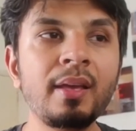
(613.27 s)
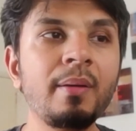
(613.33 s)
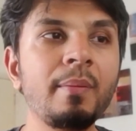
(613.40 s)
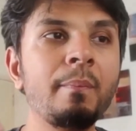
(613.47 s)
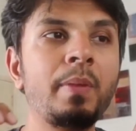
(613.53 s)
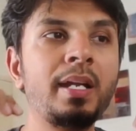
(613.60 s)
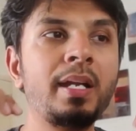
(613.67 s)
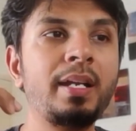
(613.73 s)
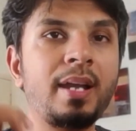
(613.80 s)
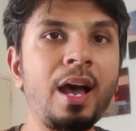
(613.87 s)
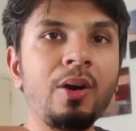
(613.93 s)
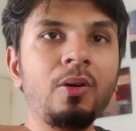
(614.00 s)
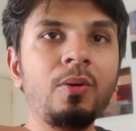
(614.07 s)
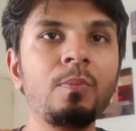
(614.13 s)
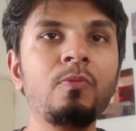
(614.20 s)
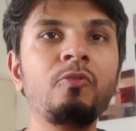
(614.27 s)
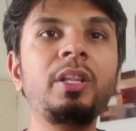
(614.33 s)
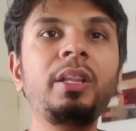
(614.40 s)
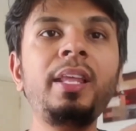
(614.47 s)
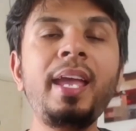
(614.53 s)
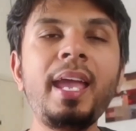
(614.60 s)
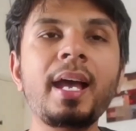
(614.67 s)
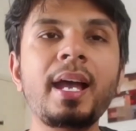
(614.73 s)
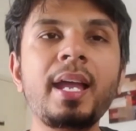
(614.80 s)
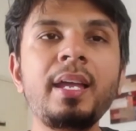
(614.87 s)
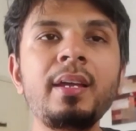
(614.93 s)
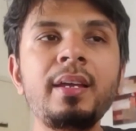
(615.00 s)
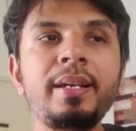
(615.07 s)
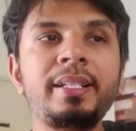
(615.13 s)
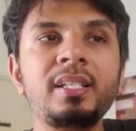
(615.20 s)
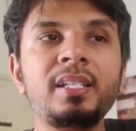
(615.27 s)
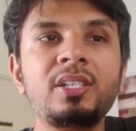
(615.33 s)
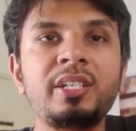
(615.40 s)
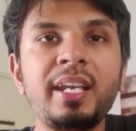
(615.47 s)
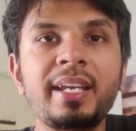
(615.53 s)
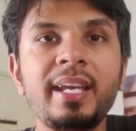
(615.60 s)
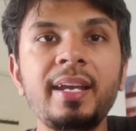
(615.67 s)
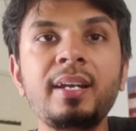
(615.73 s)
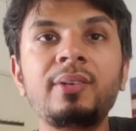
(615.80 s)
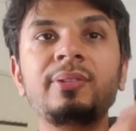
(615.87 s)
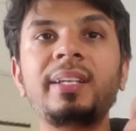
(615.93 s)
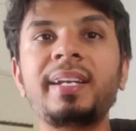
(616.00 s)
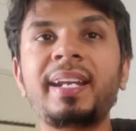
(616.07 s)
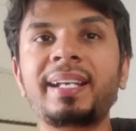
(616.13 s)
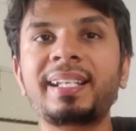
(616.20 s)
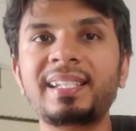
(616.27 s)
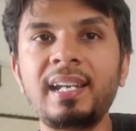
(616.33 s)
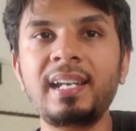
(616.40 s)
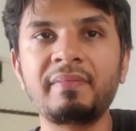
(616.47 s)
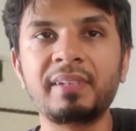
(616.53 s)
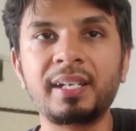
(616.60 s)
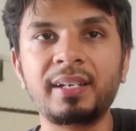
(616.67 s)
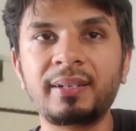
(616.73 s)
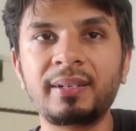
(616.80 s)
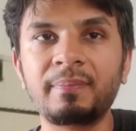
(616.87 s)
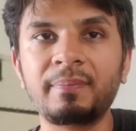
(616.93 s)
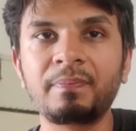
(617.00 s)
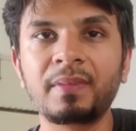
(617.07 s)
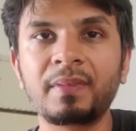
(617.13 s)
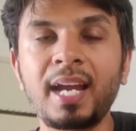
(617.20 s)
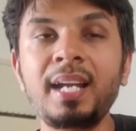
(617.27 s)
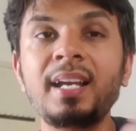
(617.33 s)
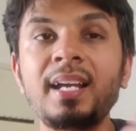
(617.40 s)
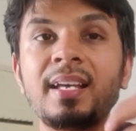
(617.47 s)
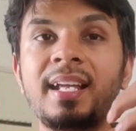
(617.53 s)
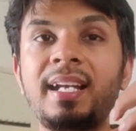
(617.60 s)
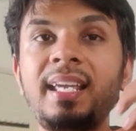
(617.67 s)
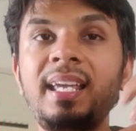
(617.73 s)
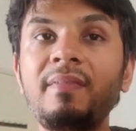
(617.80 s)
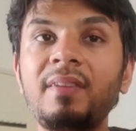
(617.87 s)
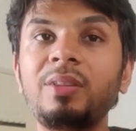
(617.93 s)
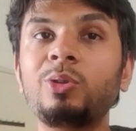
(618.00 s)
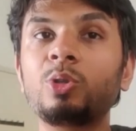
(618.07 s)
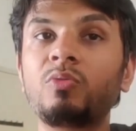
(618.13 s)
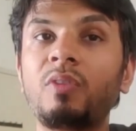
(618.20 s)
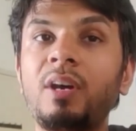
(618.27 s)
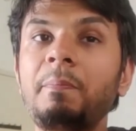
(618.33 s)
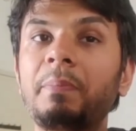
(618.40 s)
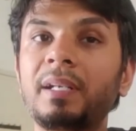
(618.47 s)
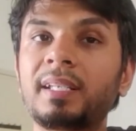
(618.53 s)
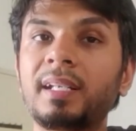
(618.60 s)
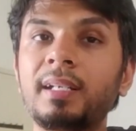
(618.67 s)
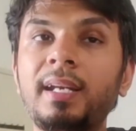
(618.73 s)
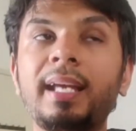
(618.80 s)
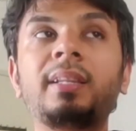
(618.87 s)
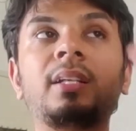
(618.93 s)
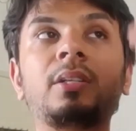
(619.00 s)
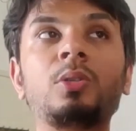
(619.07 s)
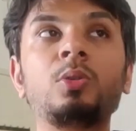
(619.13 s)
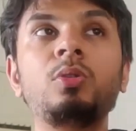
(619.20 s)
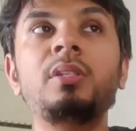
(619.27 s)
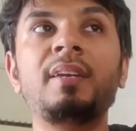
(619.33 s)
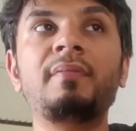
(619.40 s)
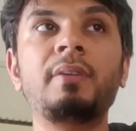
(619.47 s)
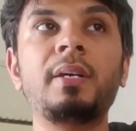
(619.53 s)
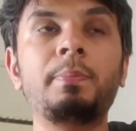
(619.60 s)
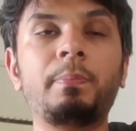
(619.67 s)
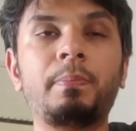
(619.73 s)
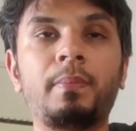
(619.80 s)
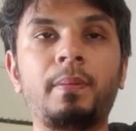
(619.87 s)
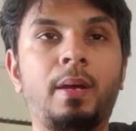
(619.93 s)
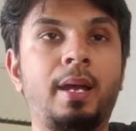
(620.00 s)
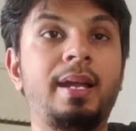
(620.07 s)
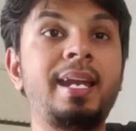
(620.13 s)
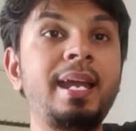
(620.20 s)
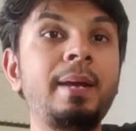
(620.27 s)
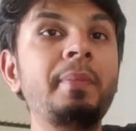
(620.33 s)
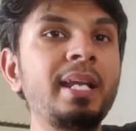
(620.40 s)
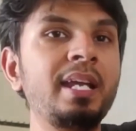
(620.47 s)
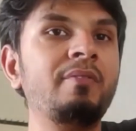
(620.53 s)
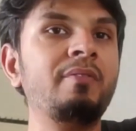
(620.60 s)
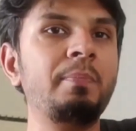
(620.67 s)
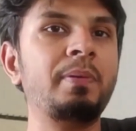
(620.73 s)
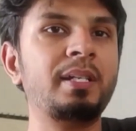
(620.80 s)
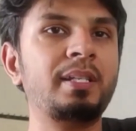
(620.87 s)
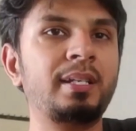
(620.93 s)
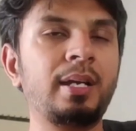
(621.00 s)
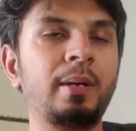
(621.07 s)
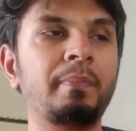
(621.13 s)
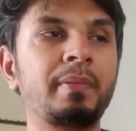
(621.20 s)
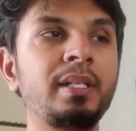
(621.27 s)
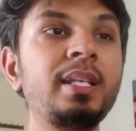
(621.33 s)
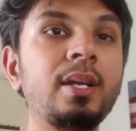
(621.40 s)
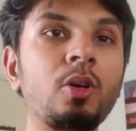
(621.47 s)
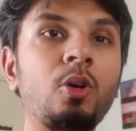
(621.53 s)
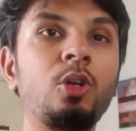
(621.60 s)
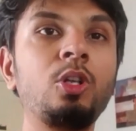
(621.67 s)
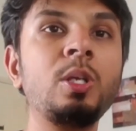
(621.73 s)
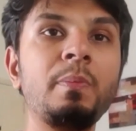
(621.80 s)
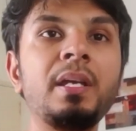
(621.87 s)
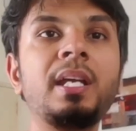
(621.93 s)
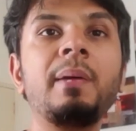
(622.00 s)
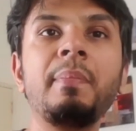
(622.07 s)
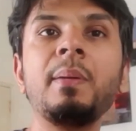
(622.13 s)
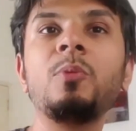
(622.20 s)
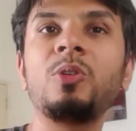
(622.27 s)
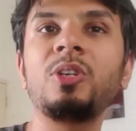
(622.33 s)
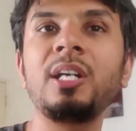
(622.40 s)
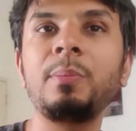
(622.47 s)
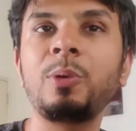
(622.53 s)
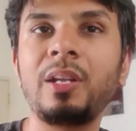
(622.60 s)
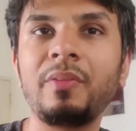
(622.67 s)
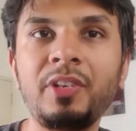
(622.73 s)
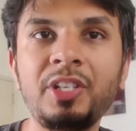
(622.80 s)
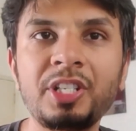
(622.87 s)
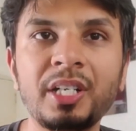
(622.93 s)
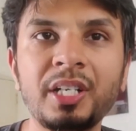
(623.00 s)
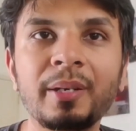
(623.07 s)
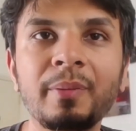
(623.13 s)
But now with AI, it's just taking it to the next level, right? That even those 1%, like the tools that were enabling 1% companies, they are also becoming more and more efficient.